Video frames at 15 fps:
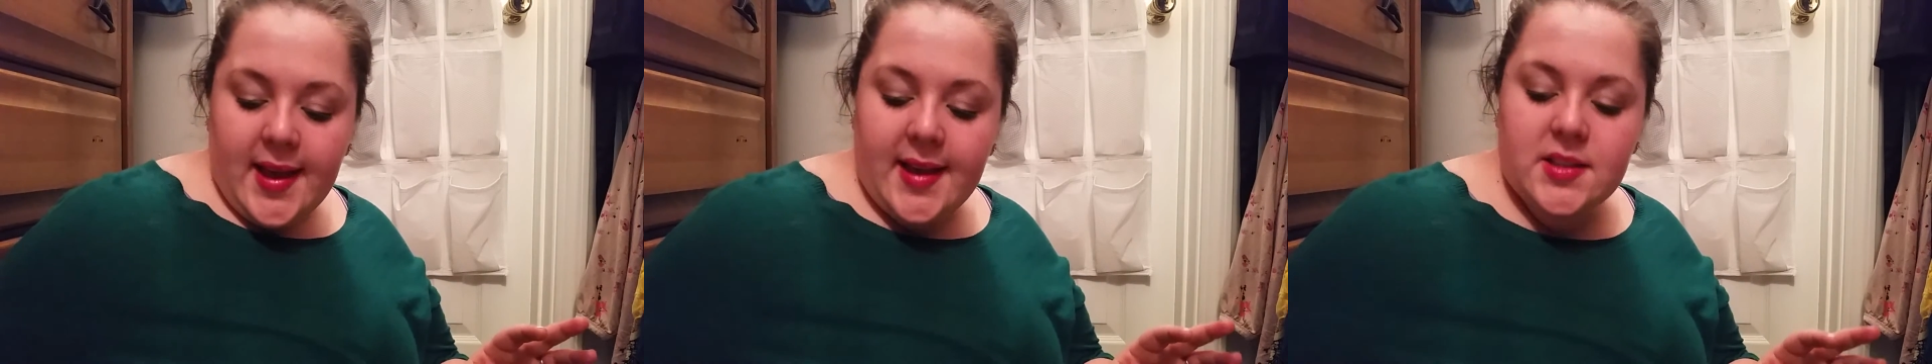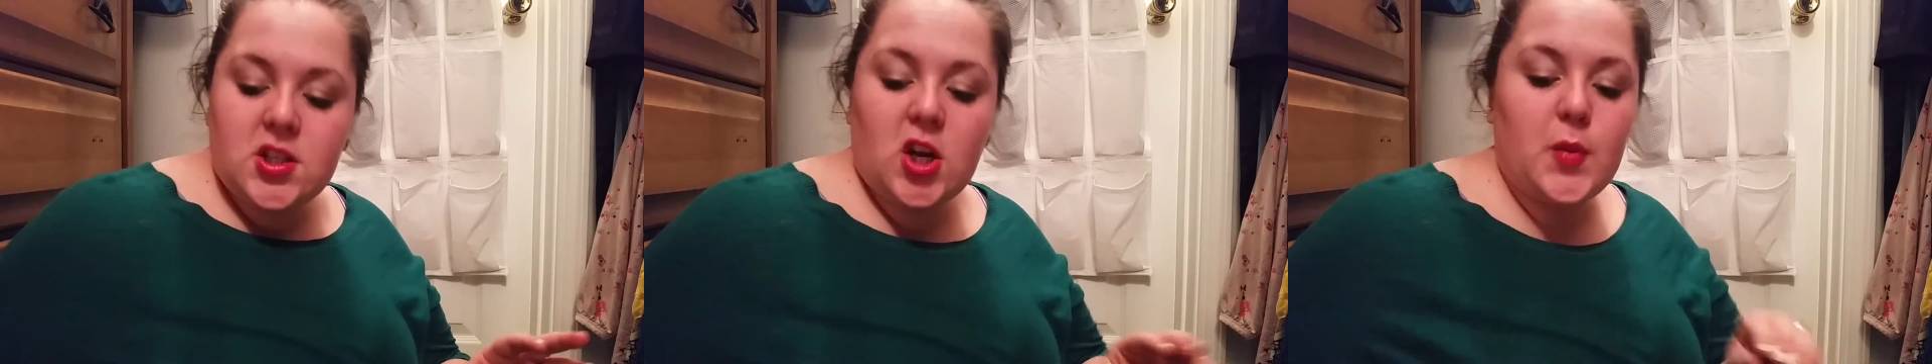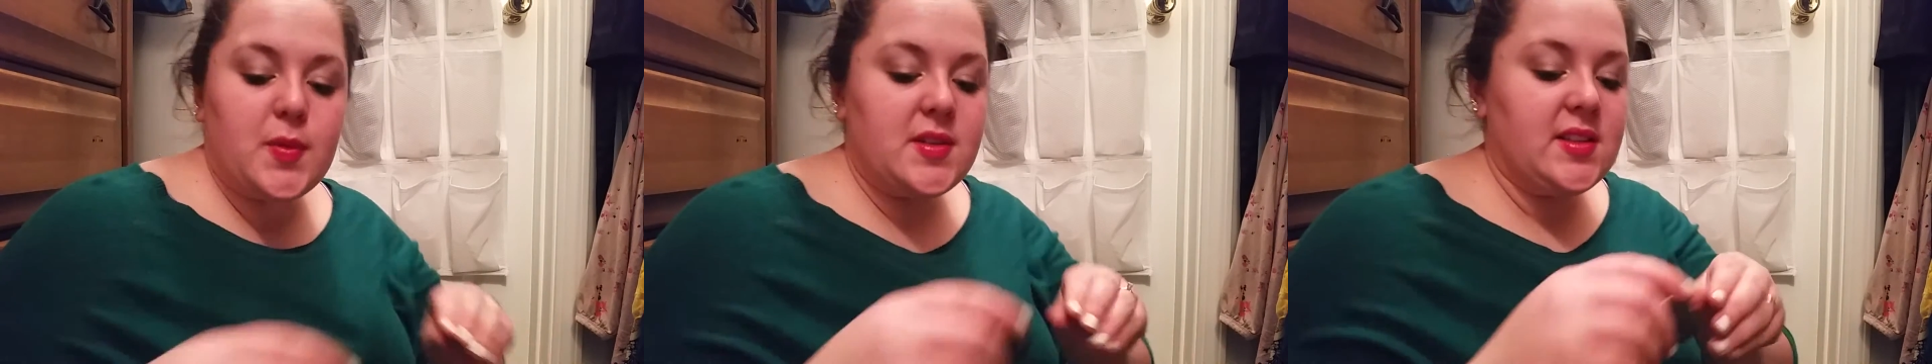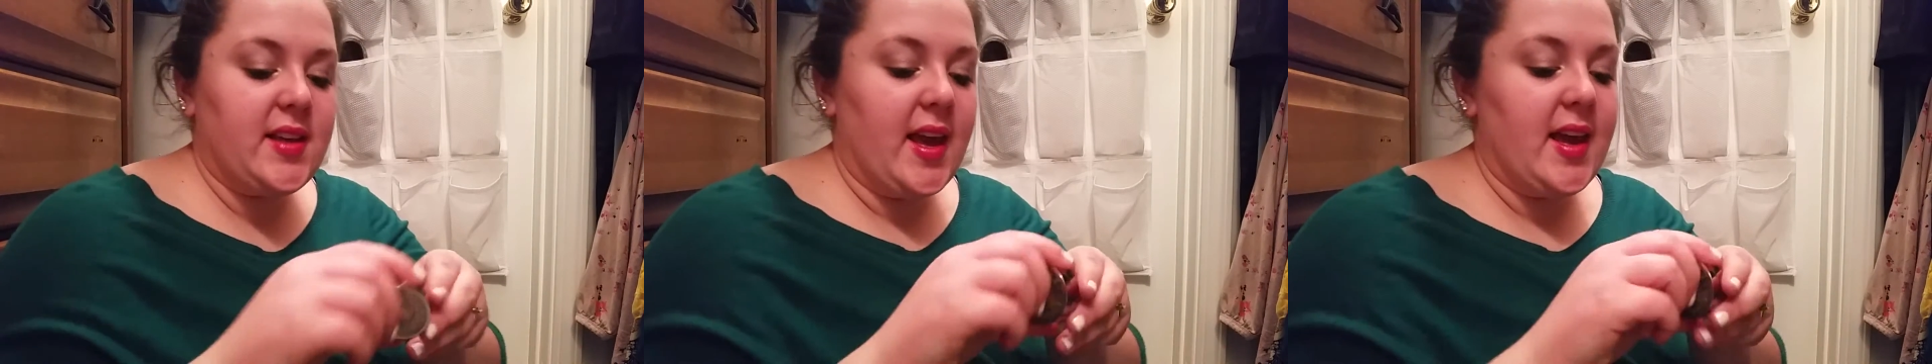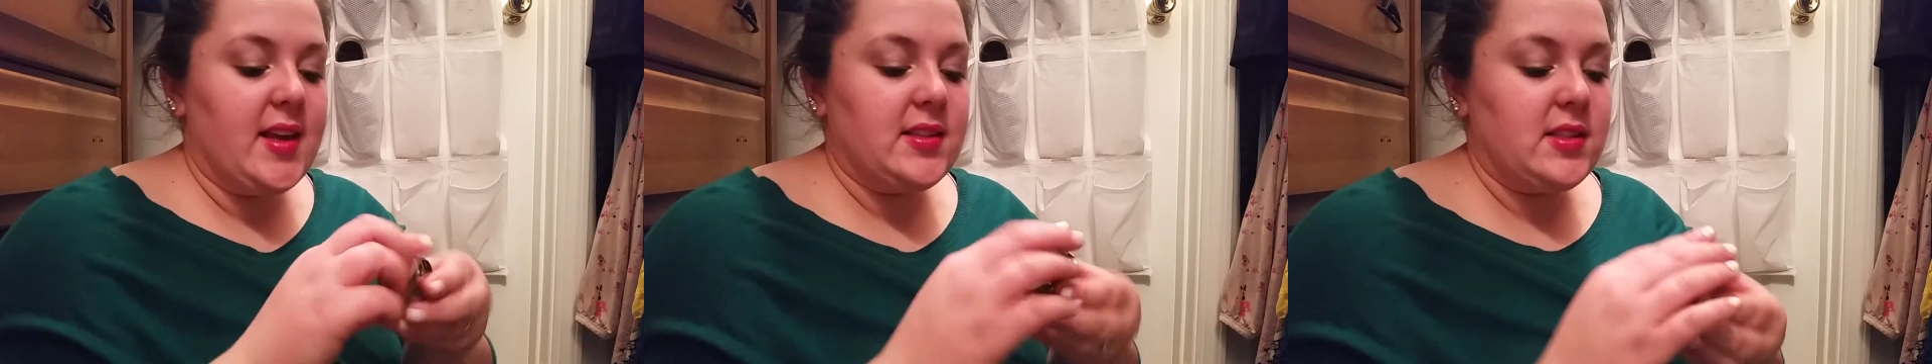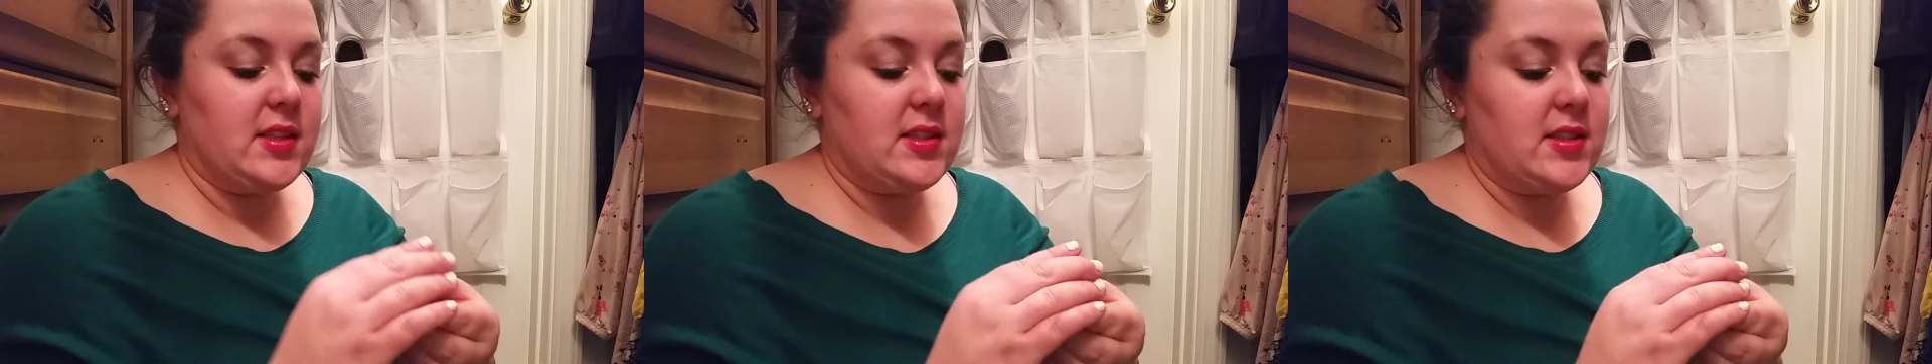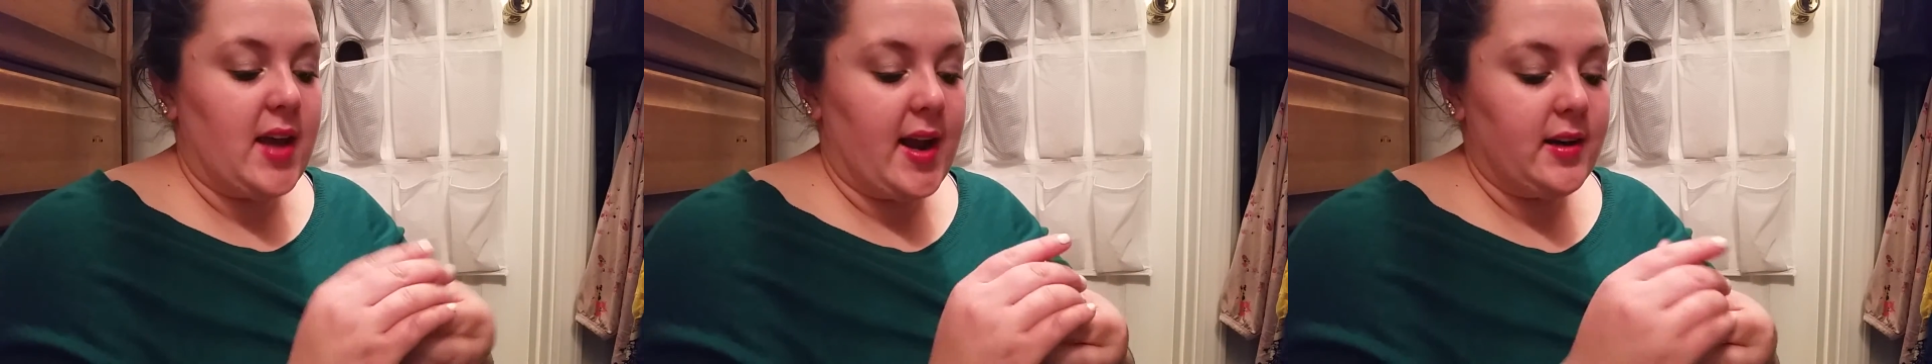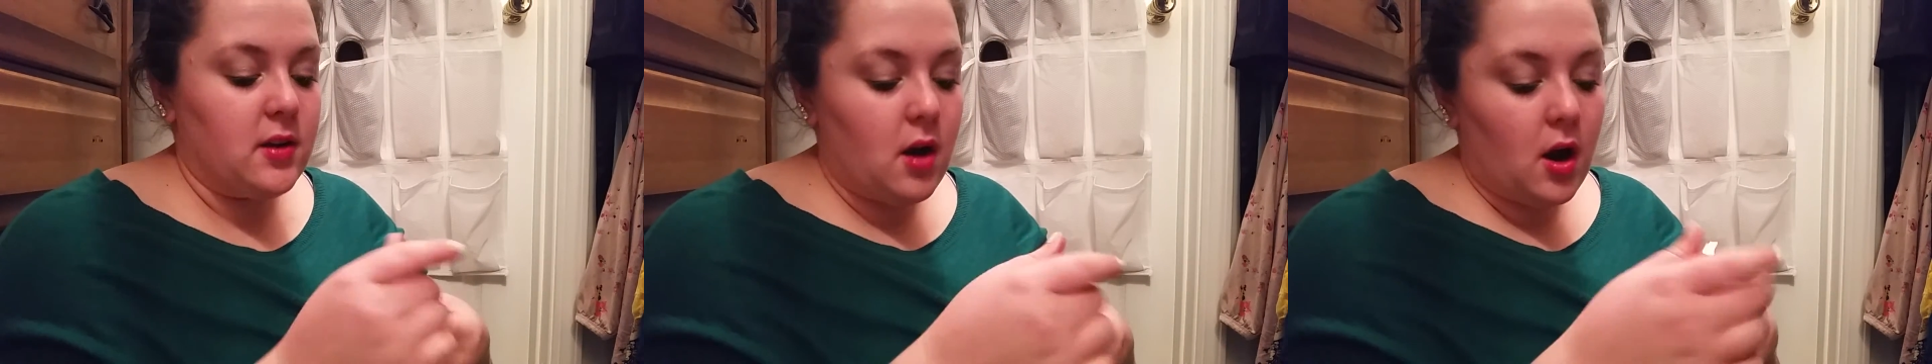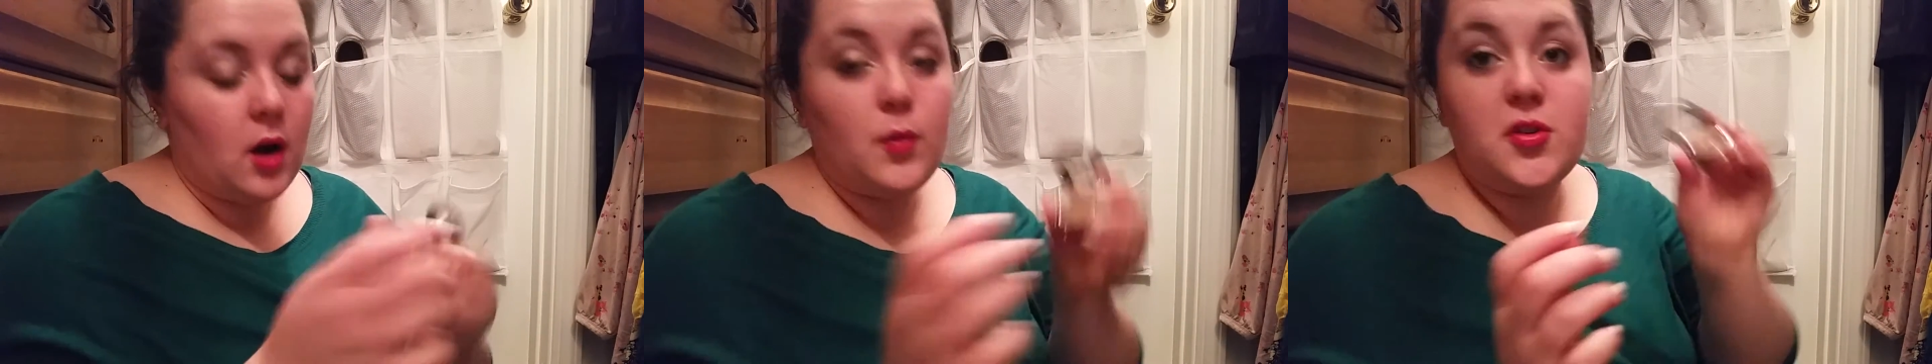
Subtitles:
is Urban Decay's Sidecar,